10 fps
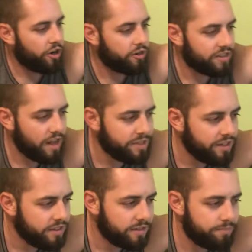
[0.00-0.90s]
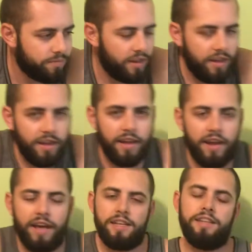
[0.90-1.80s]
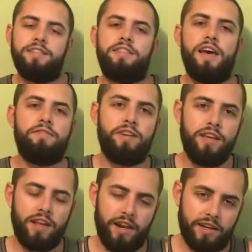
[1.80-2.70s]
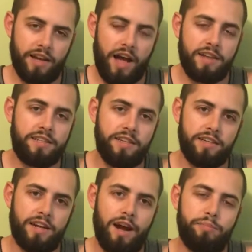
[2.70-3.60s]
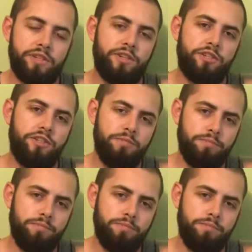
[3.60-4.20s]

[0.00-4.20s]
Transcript: pure substance, it has a definite and constant composition,